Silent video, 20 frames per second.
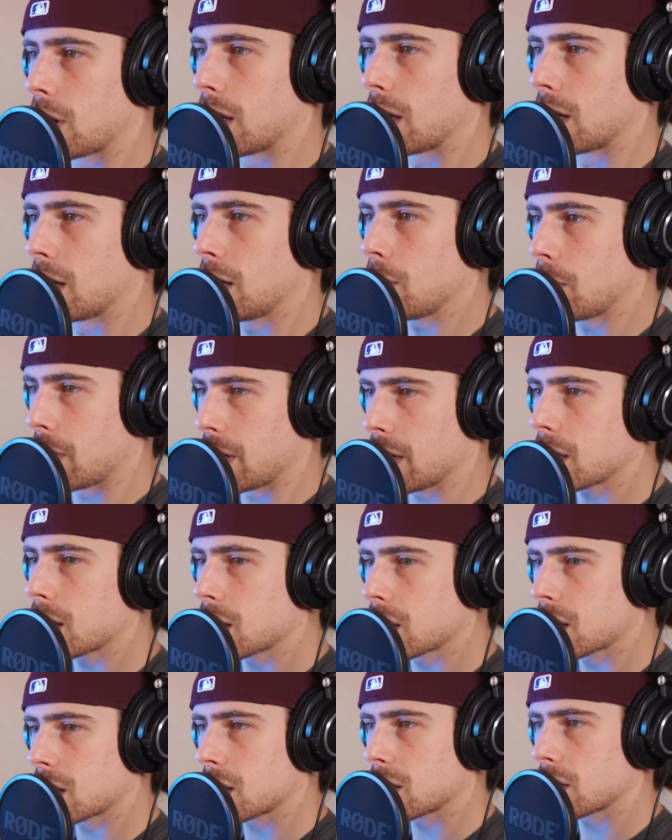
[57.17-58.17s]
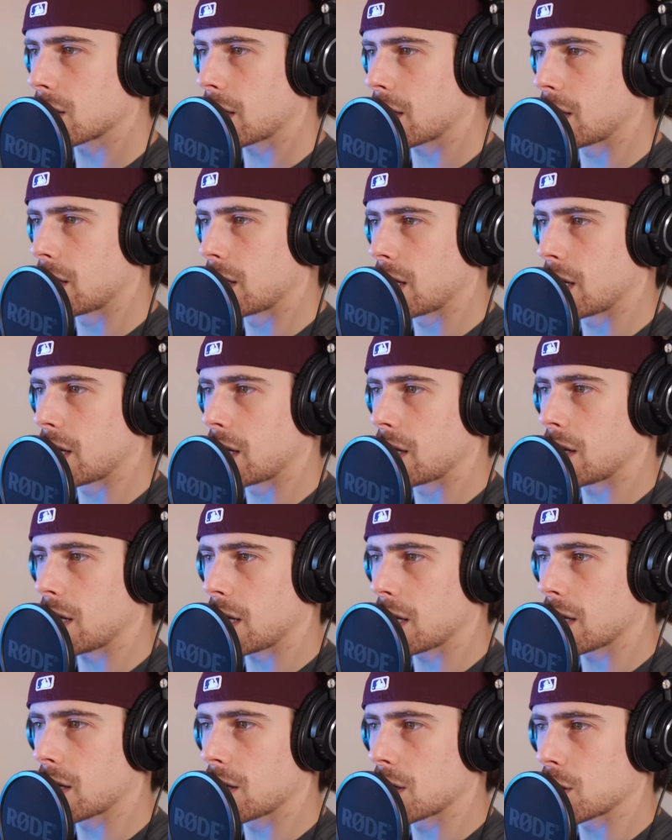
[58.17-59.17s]
lyrics in
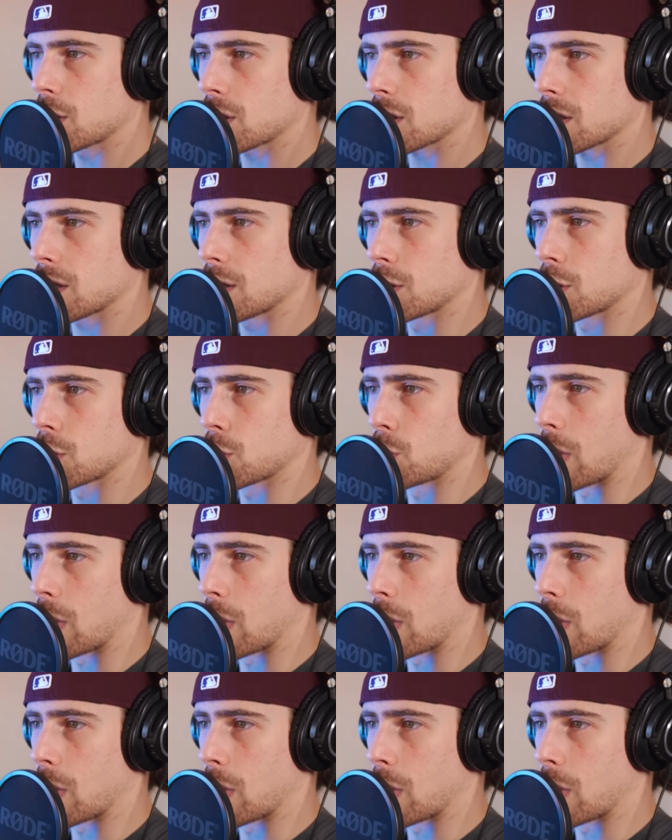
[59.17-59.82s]
English as